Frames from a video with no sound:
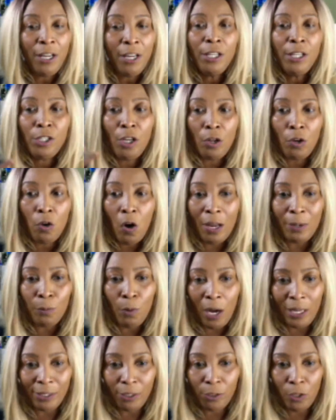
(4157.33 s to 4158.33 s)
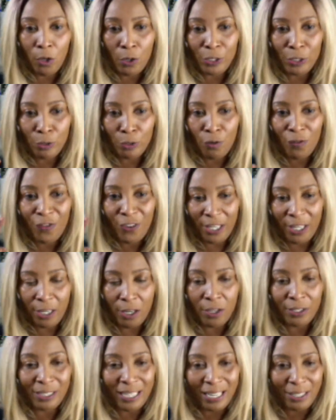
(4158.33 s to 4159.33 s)
So go and watch those 2
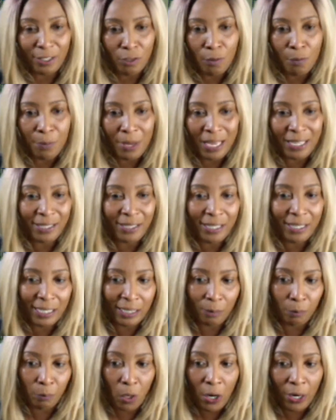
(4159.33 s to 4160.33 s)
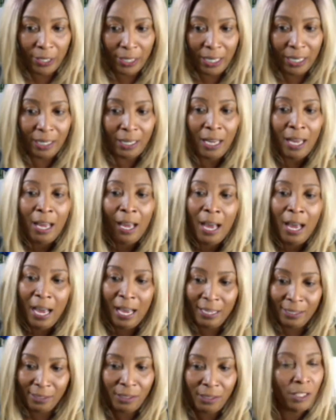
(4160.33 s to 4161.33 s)
videos that you missed this morning,
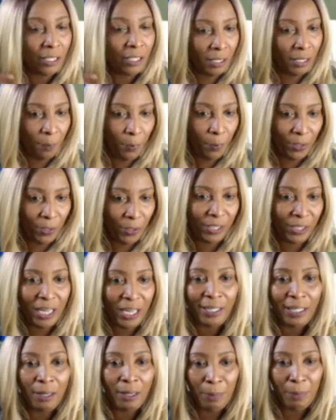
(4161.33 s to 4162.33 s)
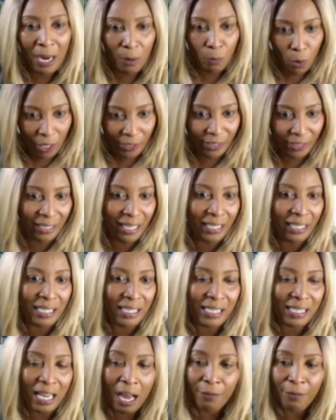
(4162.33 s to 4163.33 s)
and just support the channel by watching at
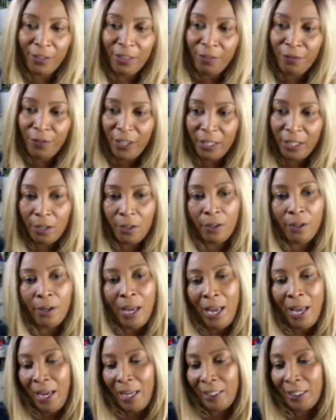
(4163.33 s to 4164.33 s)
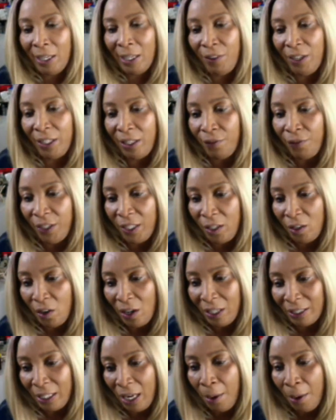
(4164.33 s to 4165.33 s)
least half of the video and giving the video a
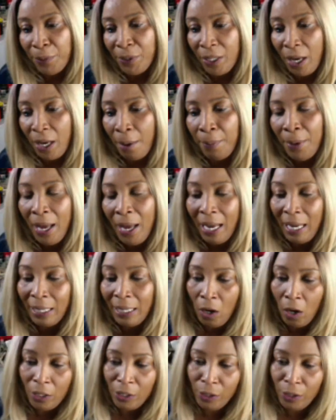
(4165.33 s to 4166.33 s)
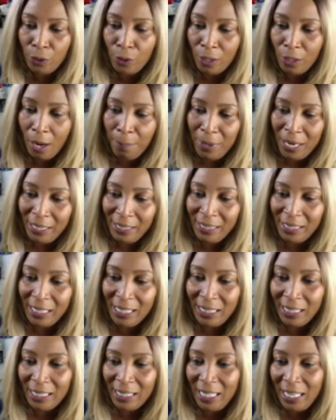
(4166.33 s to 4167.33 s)
thumbs up and also comment.
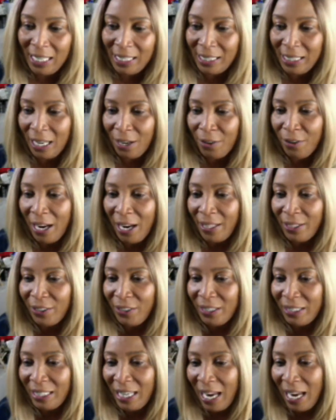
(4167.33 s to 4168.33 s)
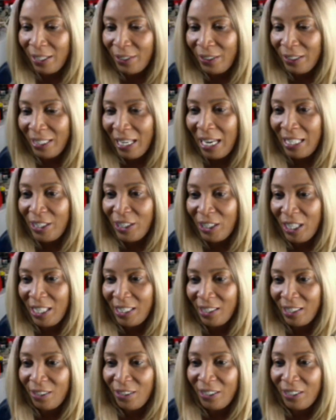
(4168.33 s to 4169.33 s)
TT and Taran, good night. Good night,
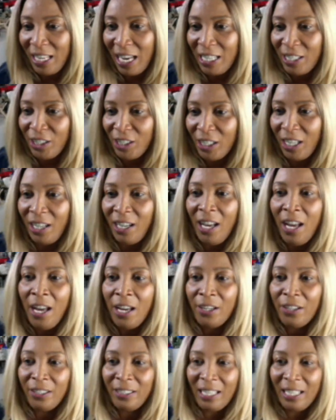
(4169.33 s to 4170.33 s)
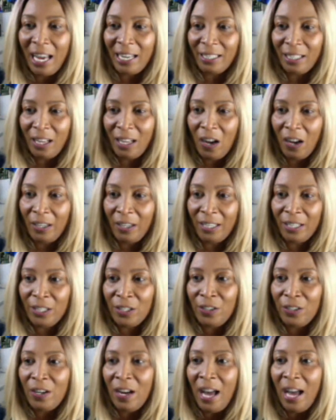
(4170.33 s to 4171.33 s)
Jason. Good night, Jill. Good night, all of
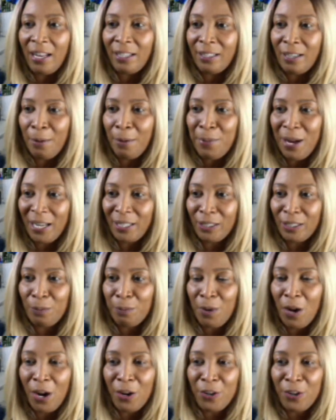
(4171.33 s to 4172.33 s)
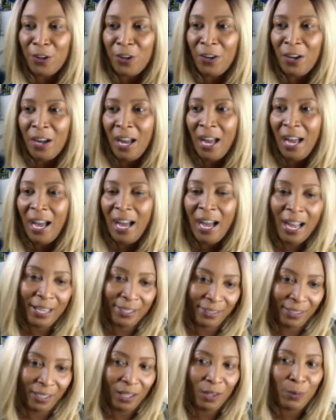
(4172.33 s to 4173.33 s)
you, and come back tomorrow,
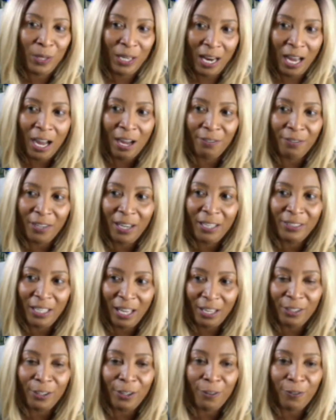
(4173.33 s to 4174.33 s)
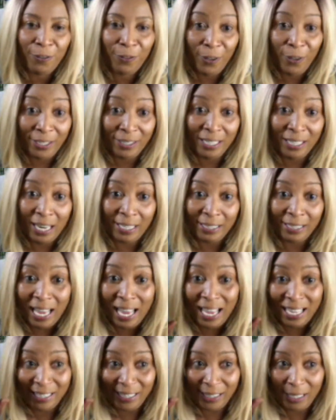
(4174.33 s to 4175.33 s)
and we'll have another fun night
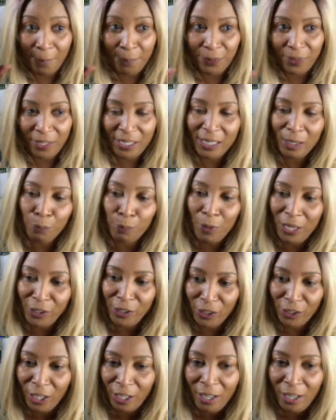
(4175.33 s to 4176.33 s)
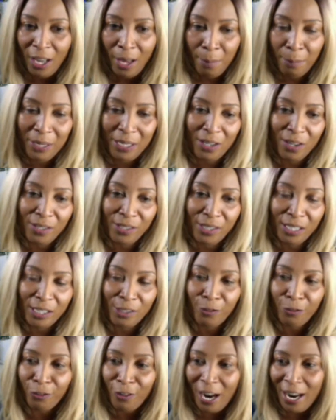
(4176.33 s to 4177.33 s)
and something special, because it's
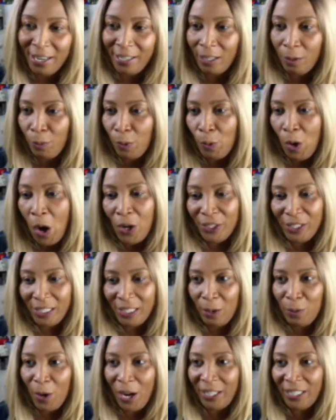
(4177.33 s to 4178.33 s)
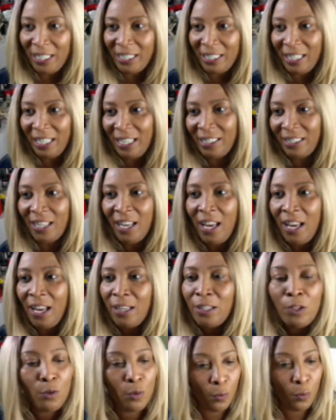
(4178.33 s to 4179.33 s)
Friday. We won't say what it is.
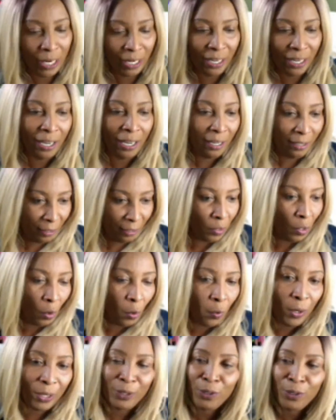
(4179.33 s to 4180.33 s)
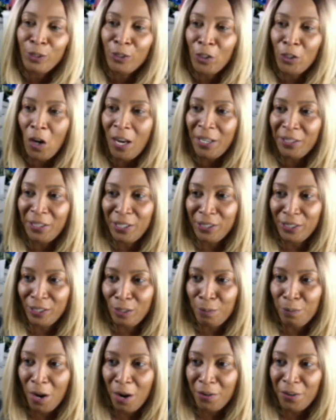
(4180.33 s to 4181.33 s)
You will know when you join us
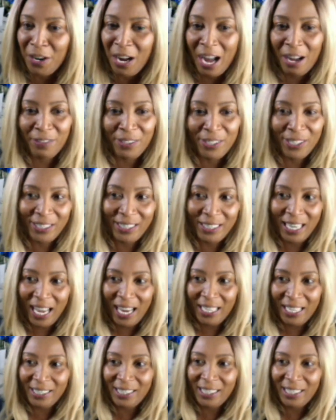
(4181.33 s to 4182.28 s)
tomorrow. Have a good night.